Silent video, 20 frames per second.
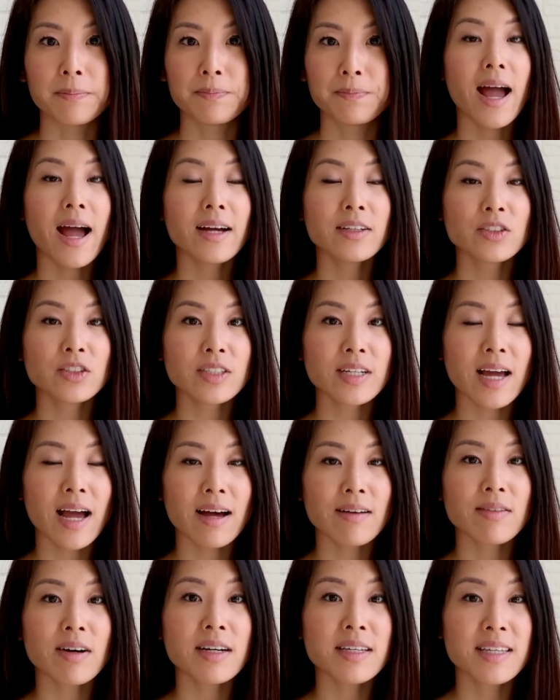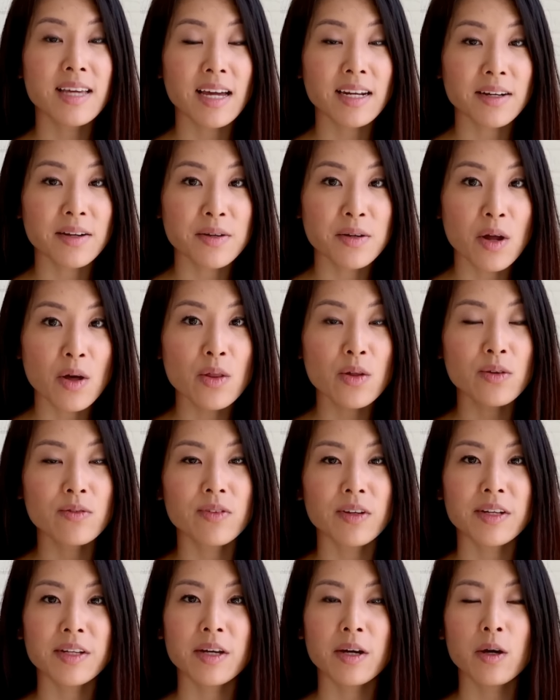I actually have yet another
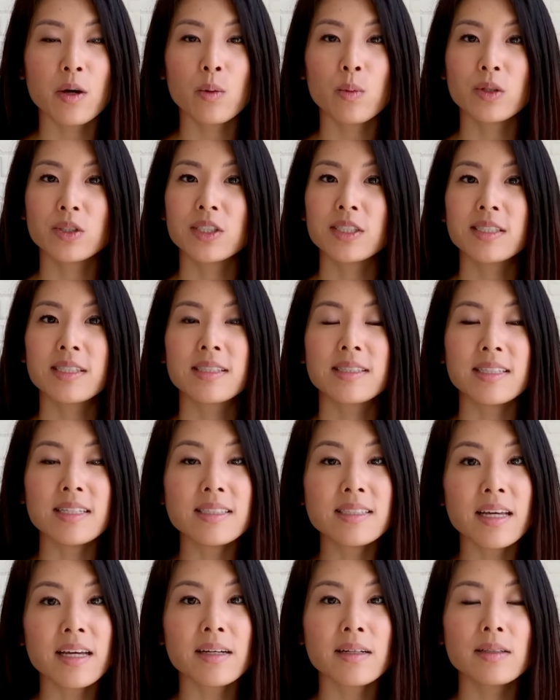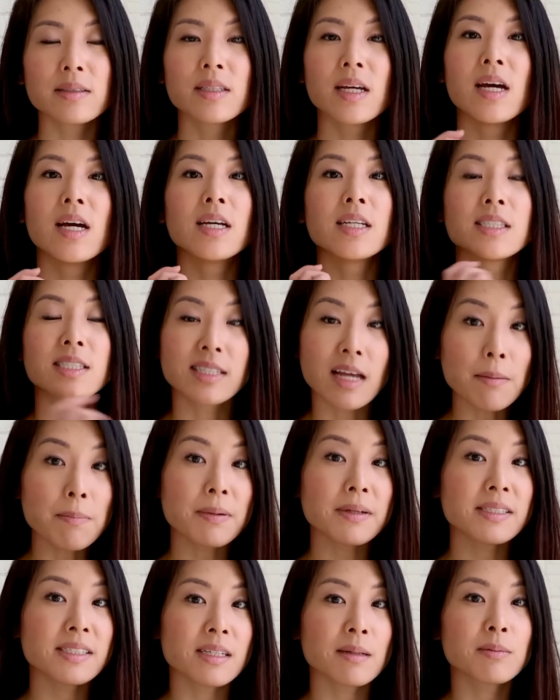video, which is a detailed
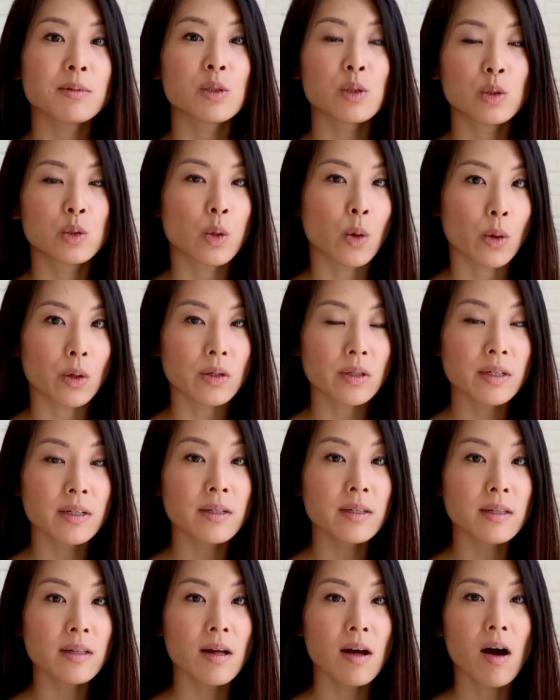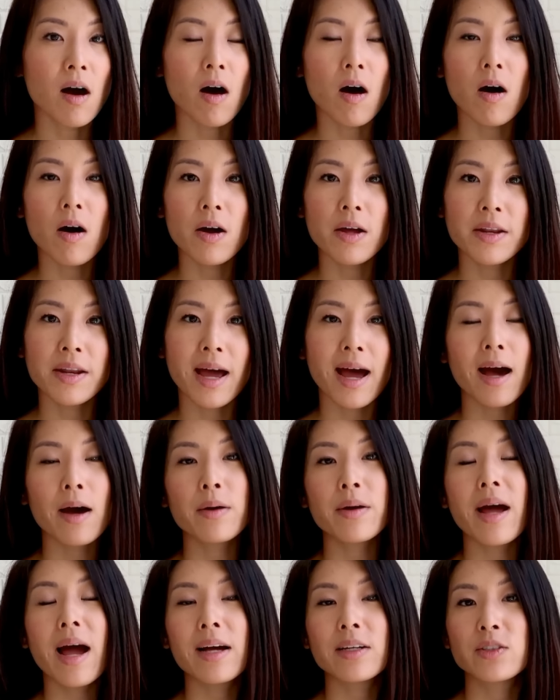step-by-step tutorial on how
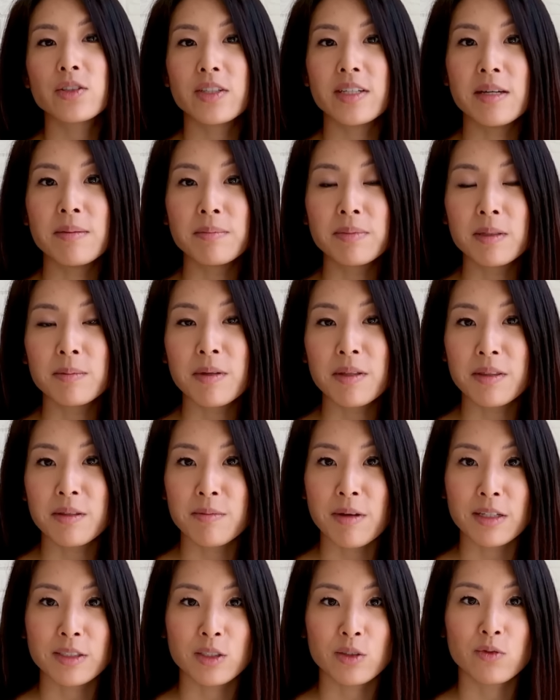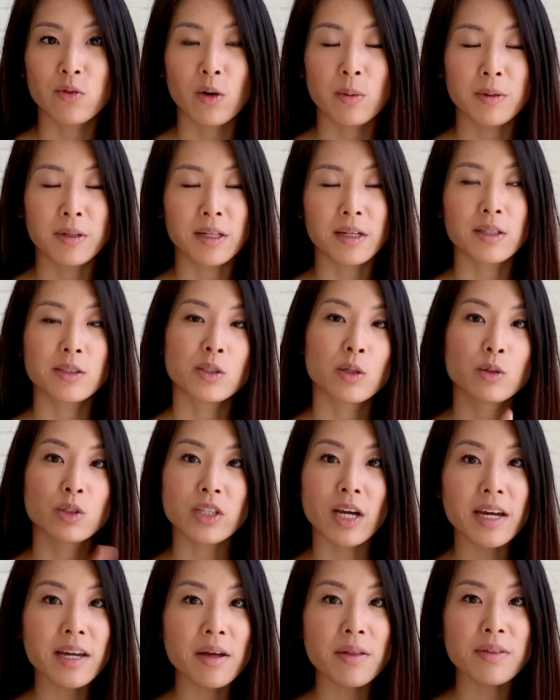to actually implement the Magic Formula. So
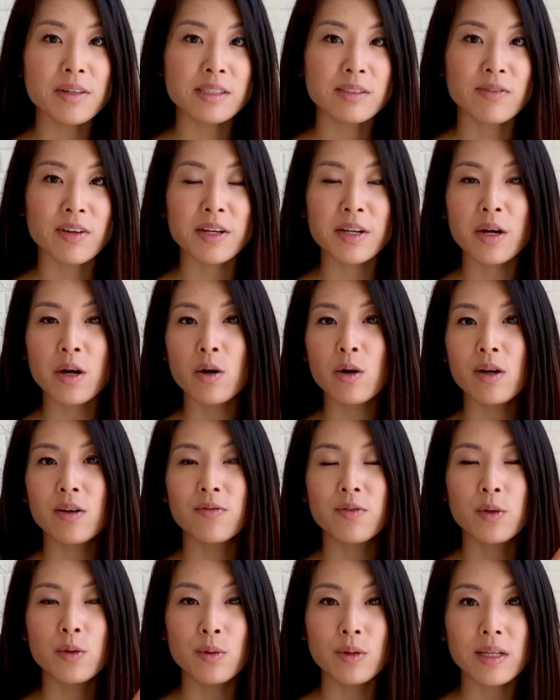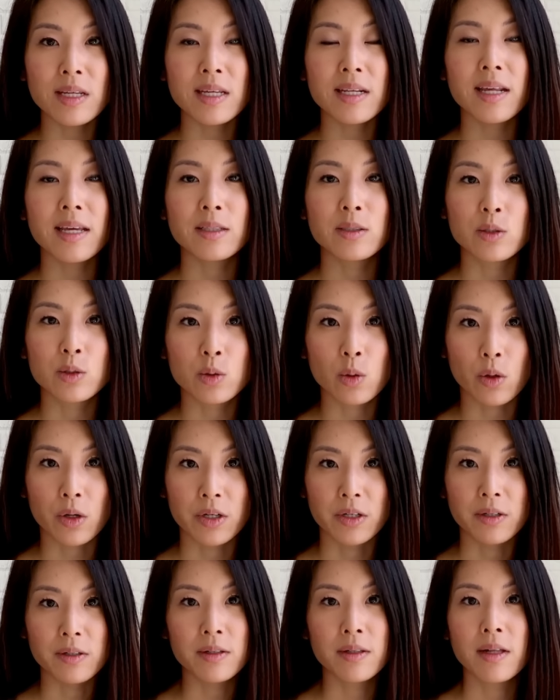check out this video if you need a
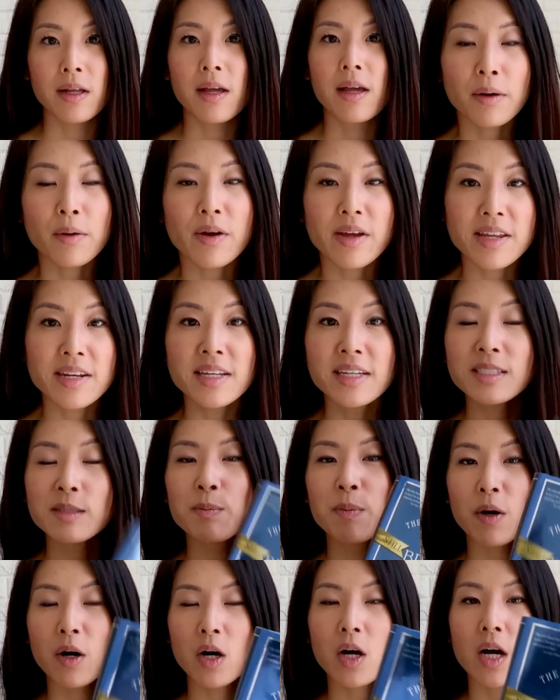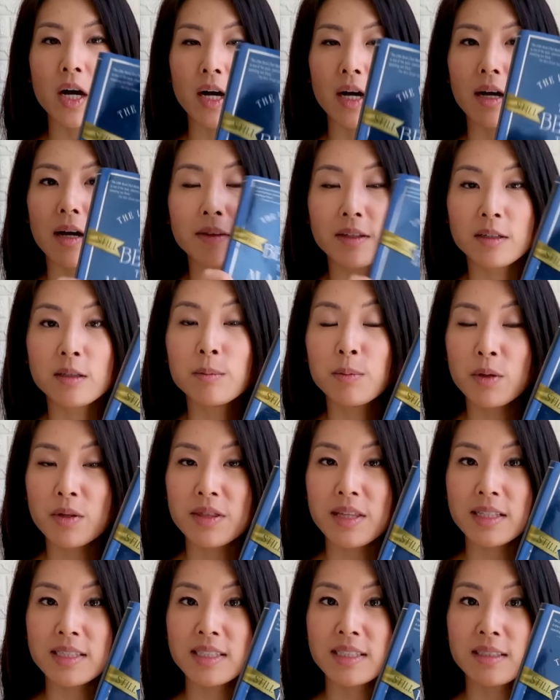tutorial. Now, in his book, The Little Book
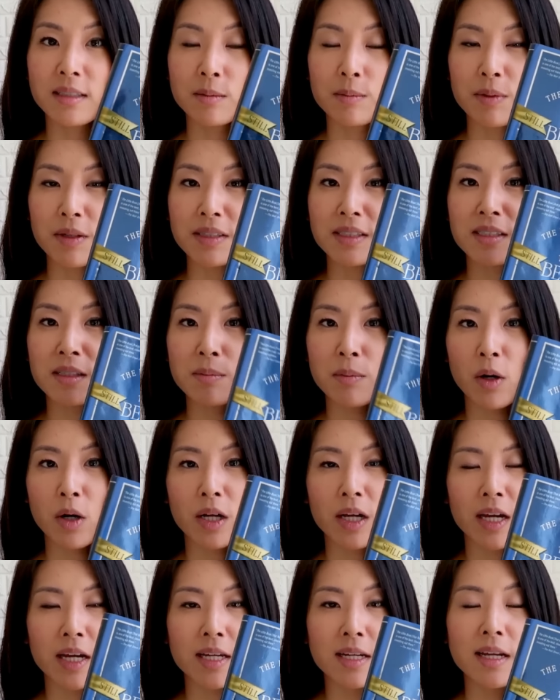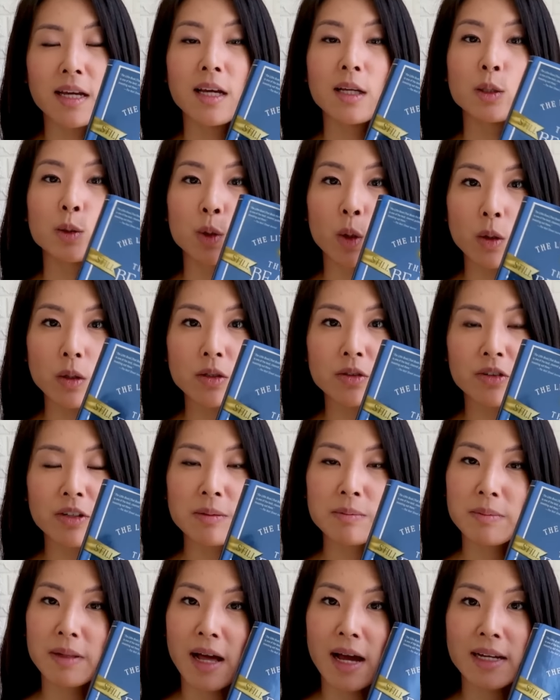That Still Beats the Market, Joel
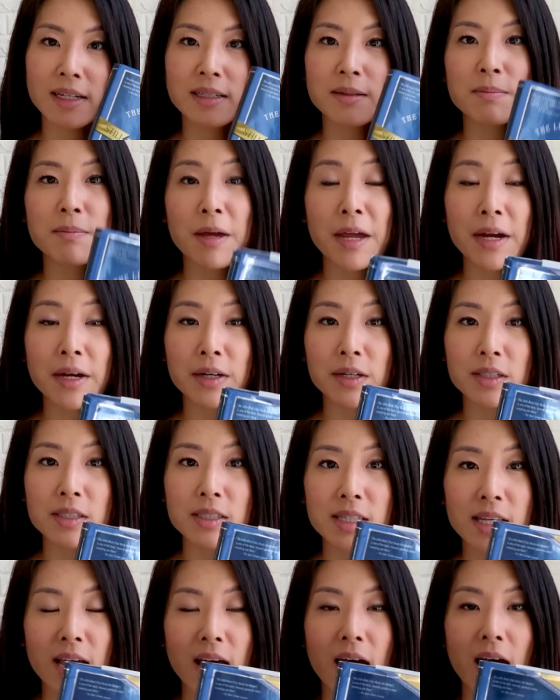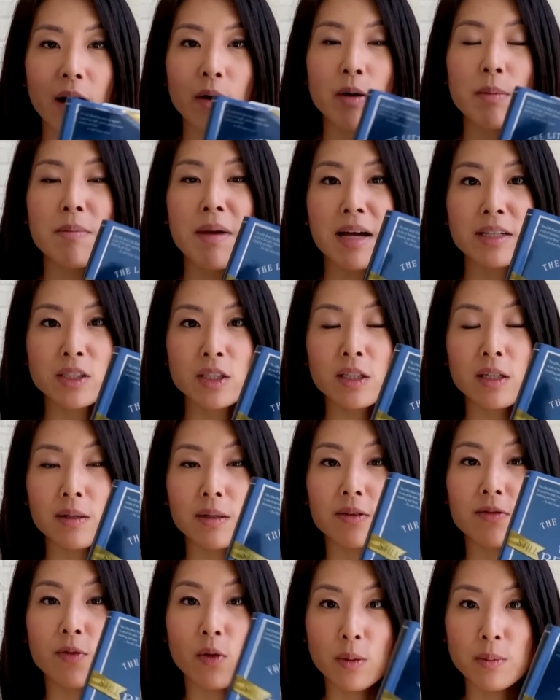Greenblatt compares how a
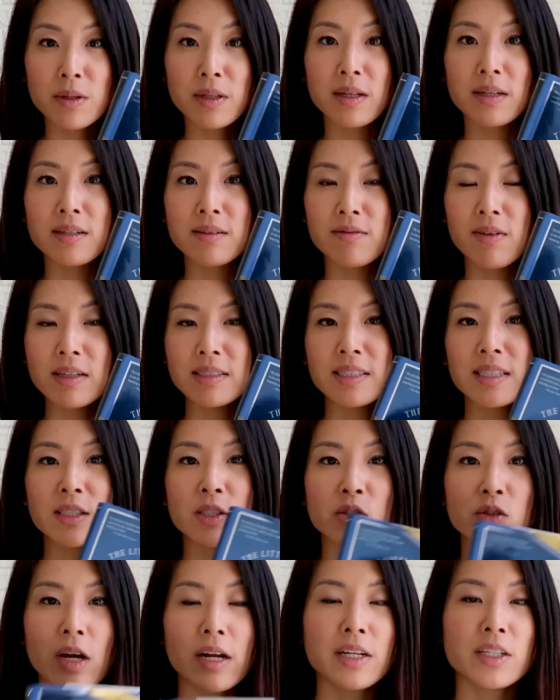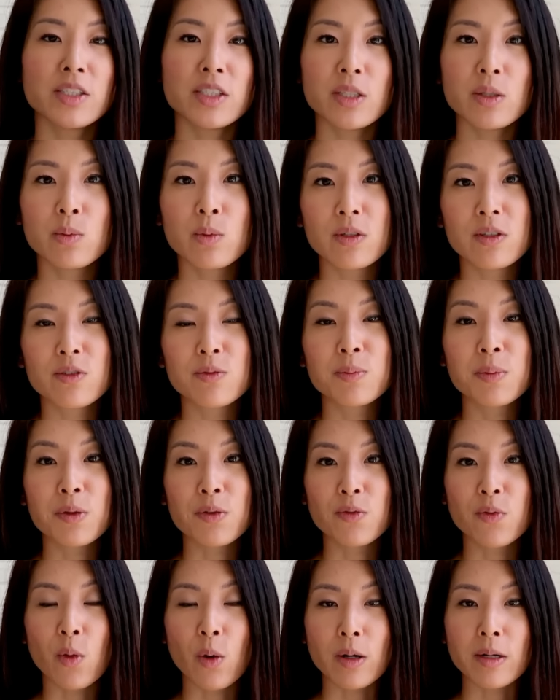Magic Formula investing strategy would have
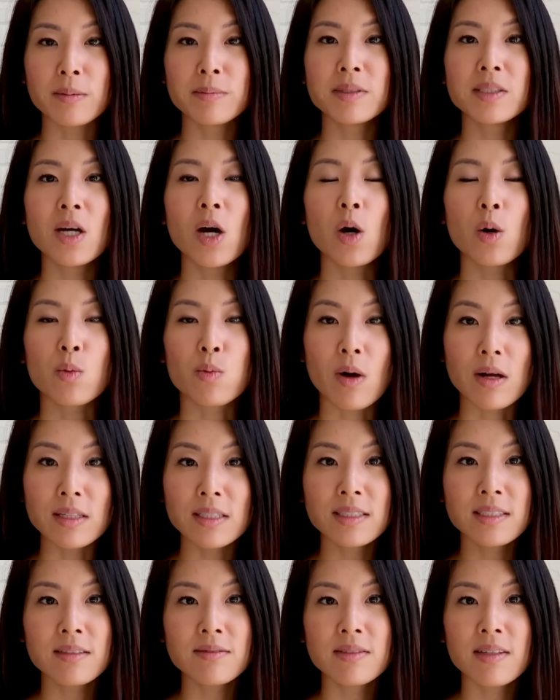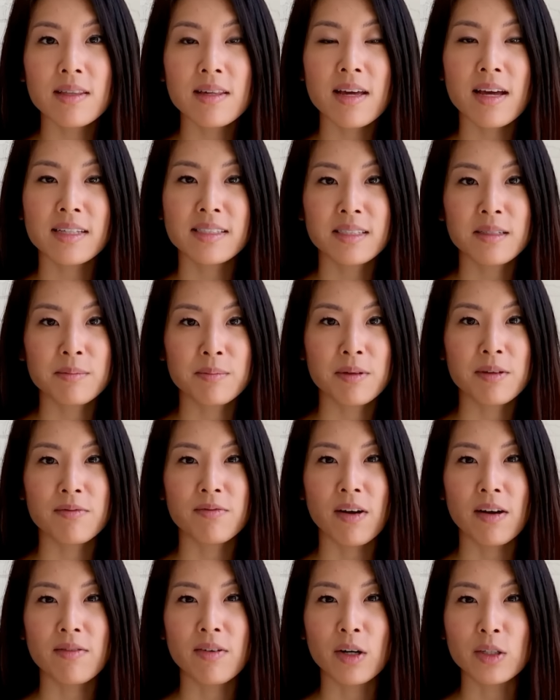performed relative to the S&P
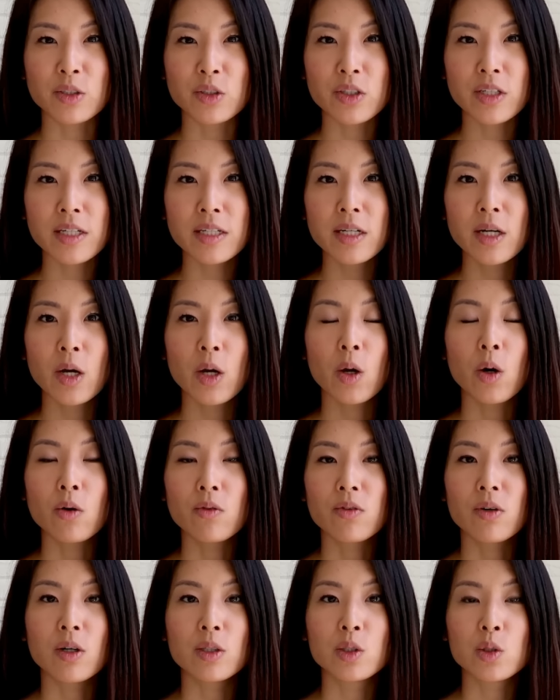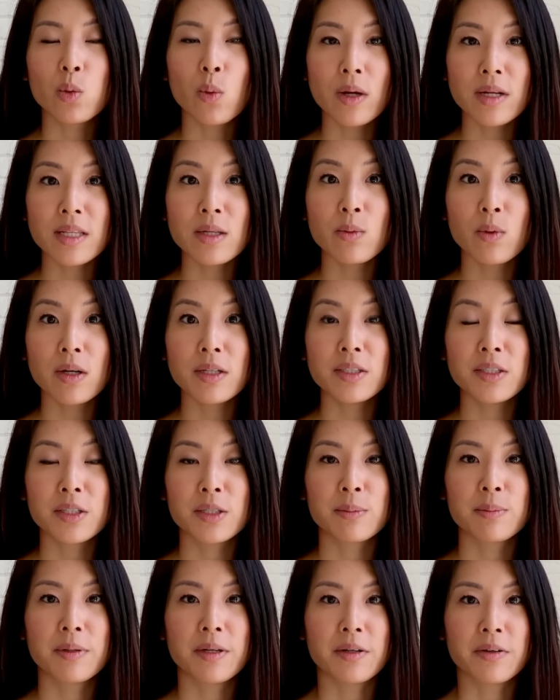500 over a
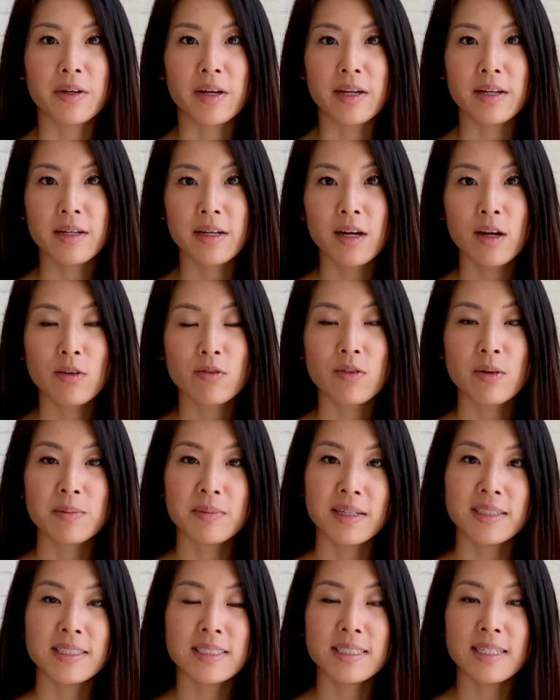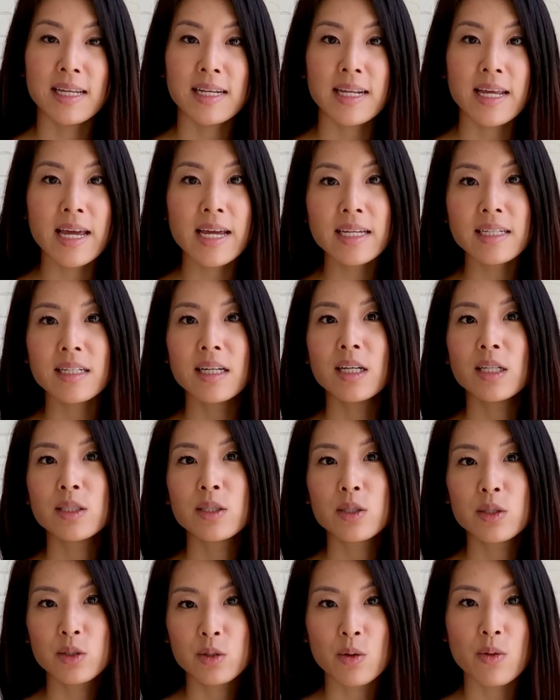21-year period, from 1988
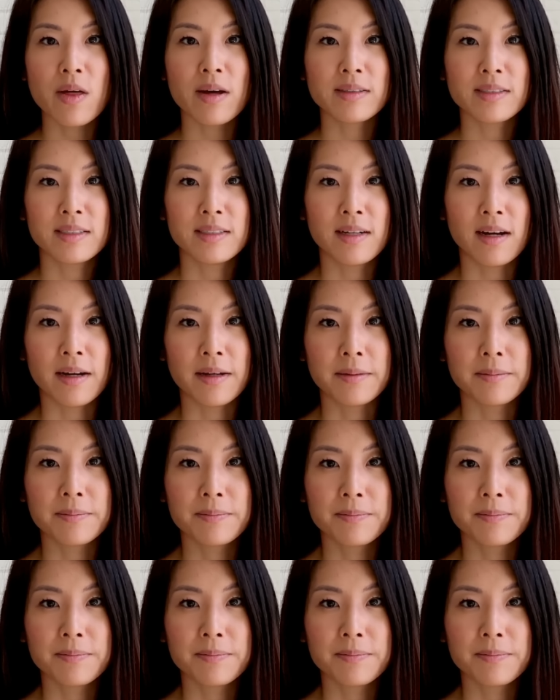to 2009.